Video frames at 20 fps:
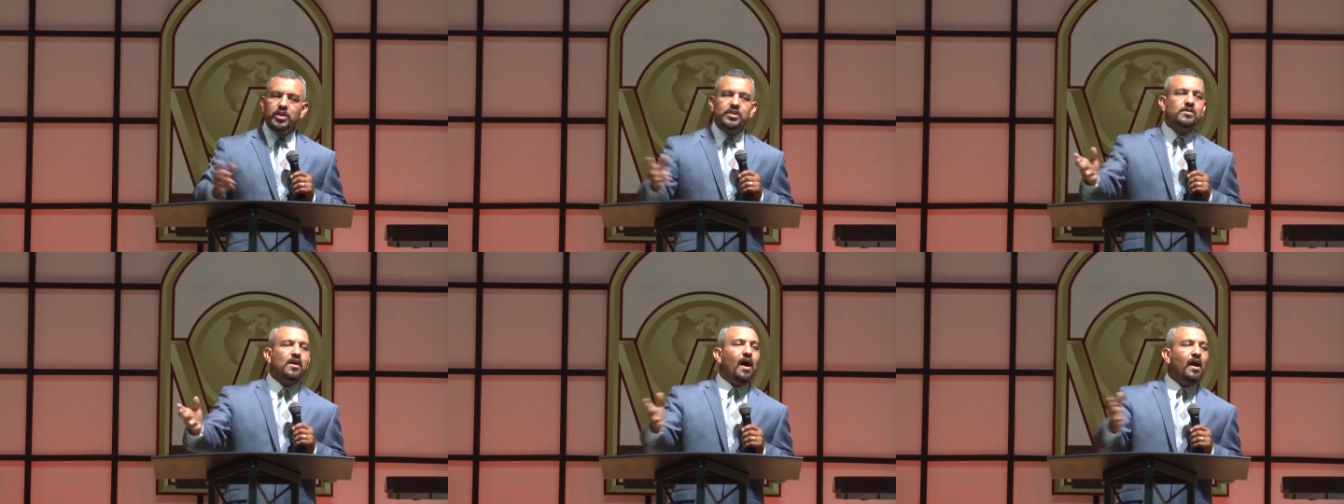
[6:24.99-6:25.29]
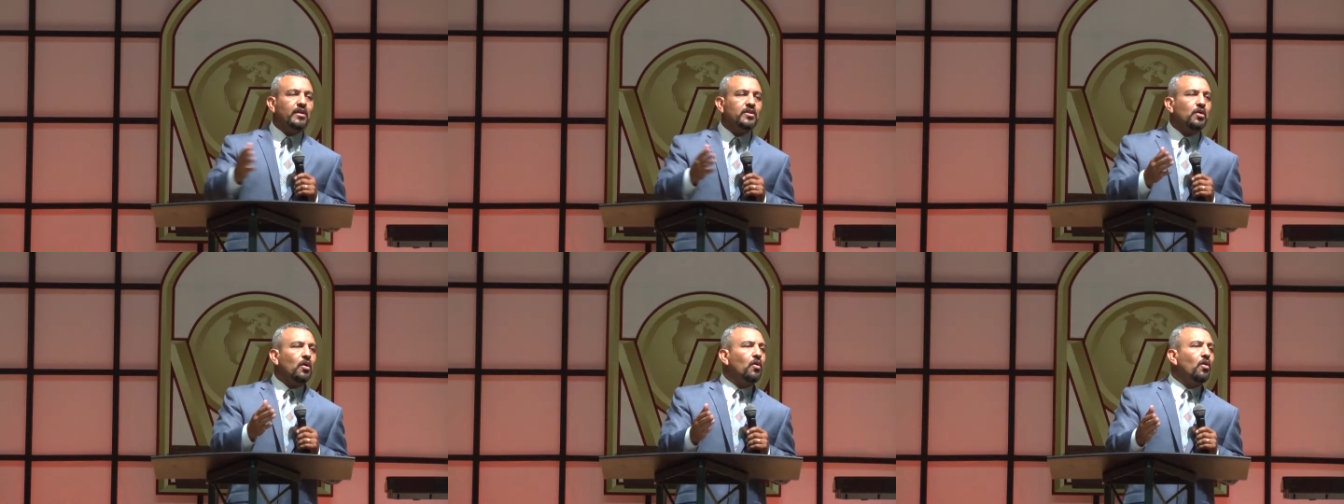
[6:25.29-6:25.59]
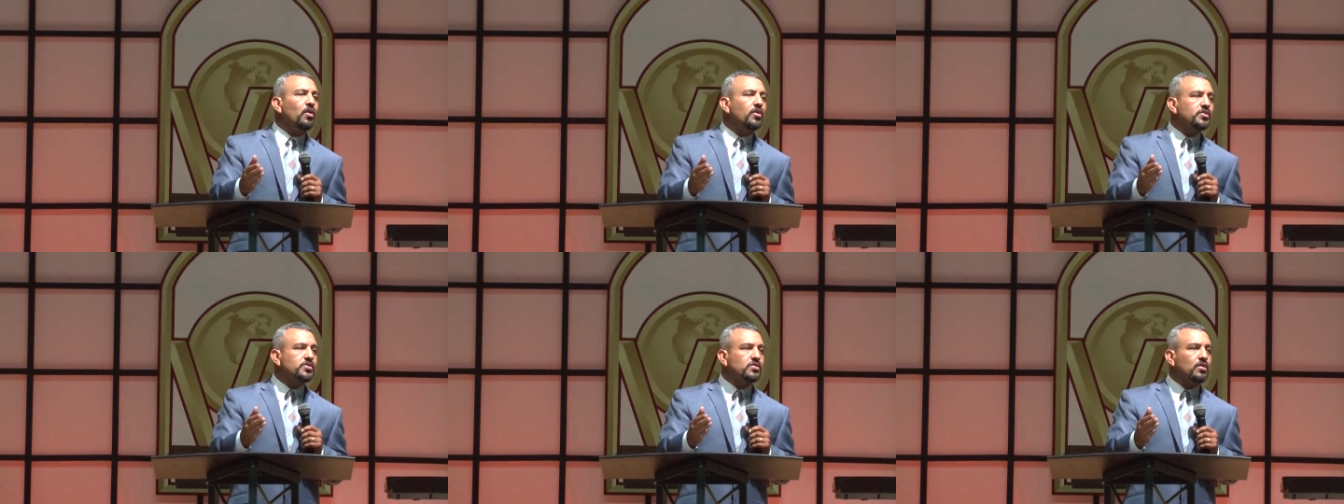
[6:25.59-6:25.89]
talked
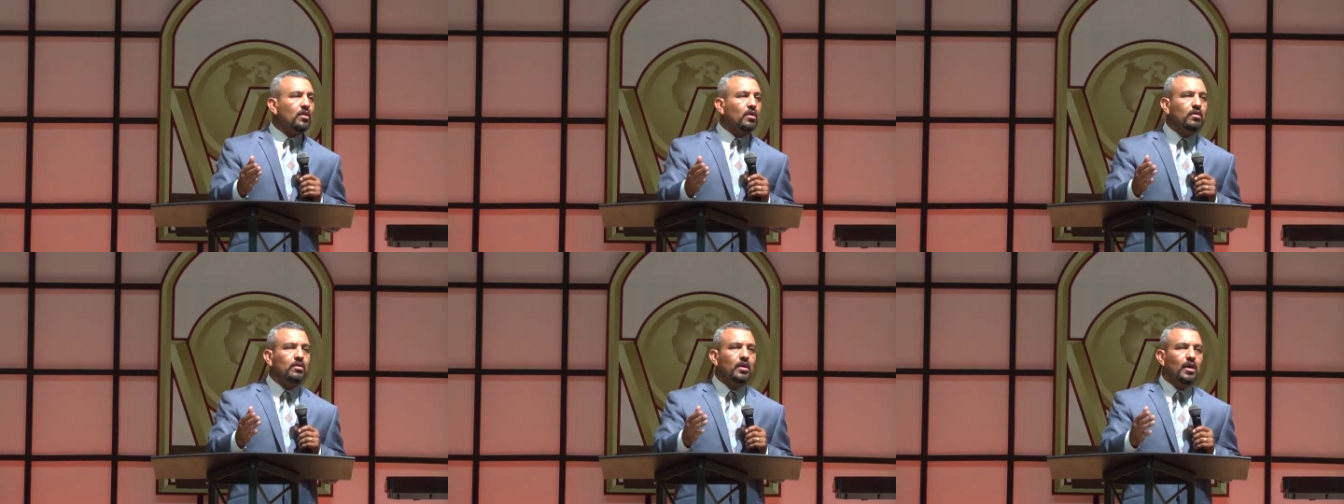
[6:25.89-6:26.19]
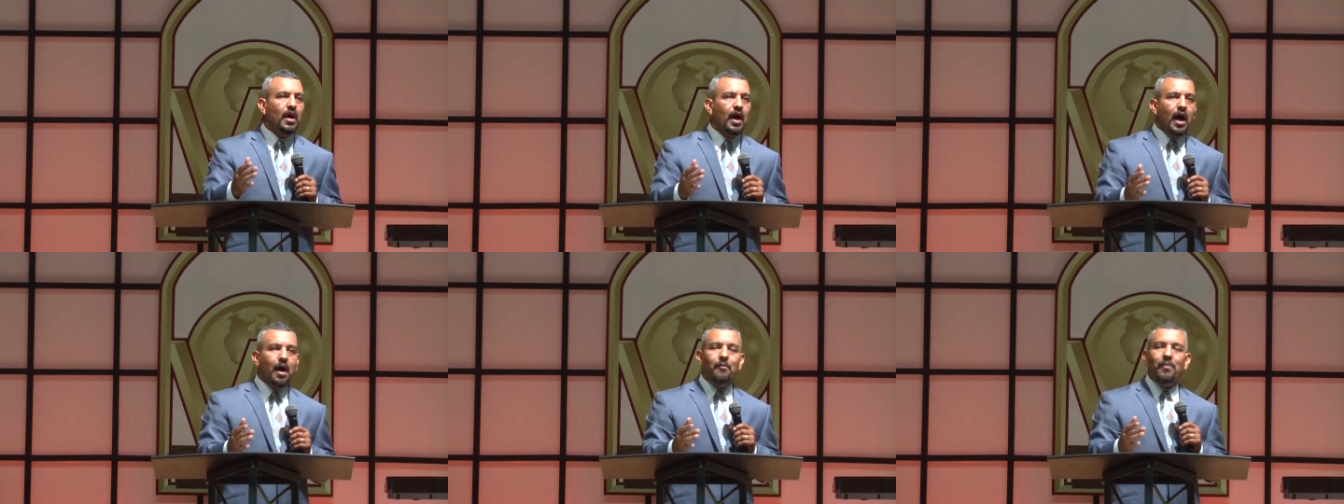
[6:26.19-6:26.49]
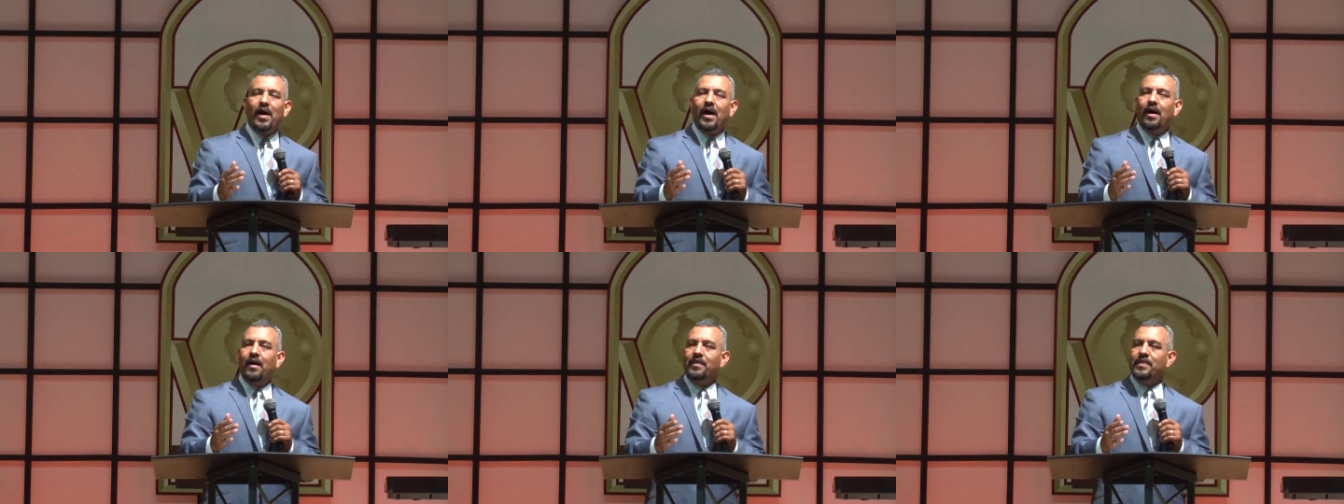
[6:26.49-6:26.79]
also
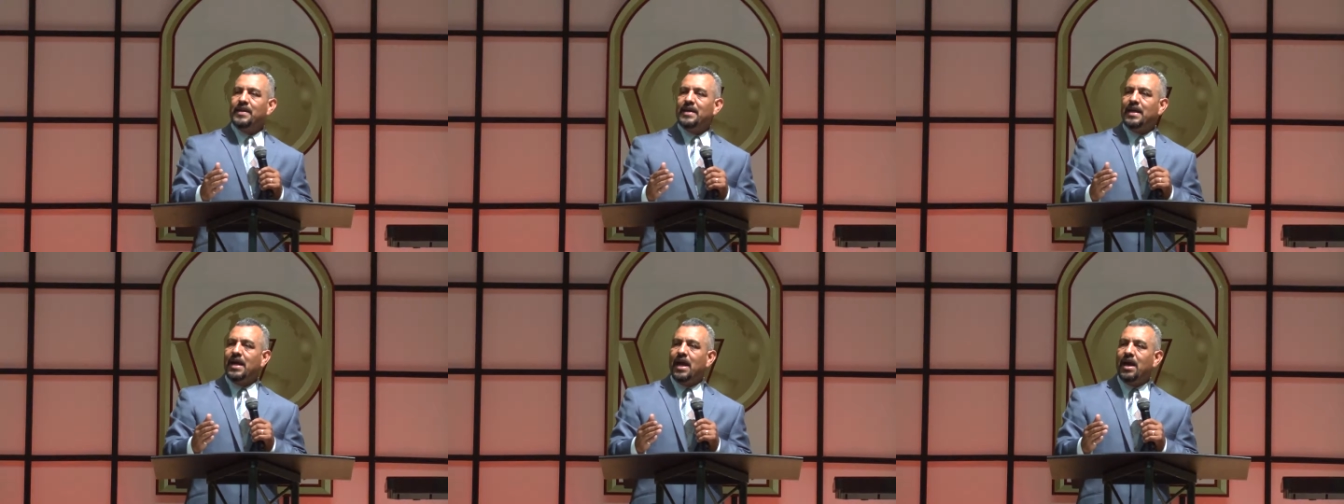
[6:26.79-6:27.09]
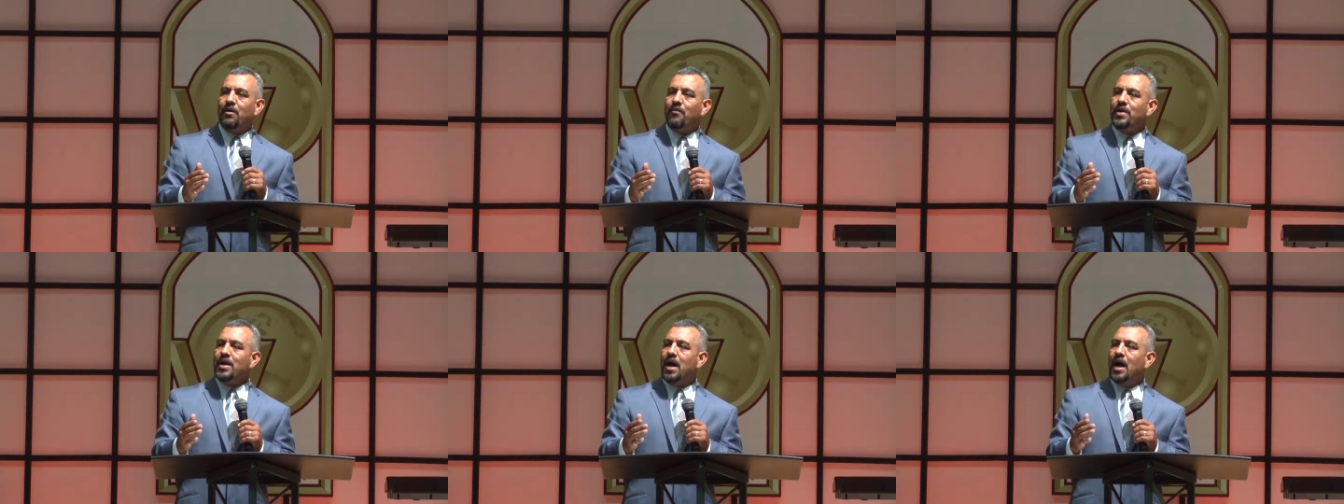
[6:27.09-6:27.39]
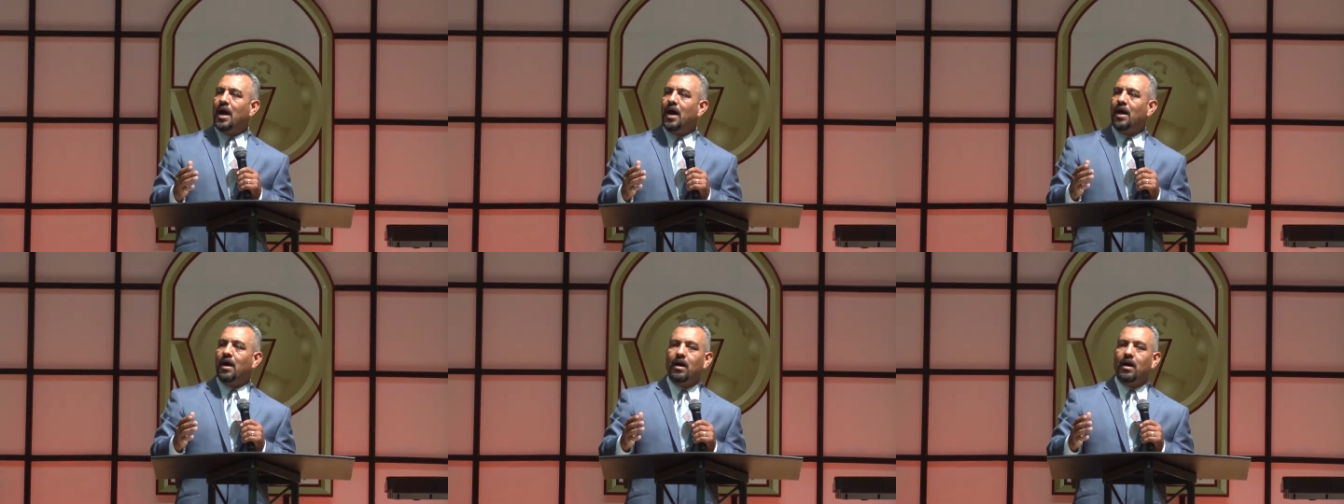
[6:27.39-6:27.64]
about the area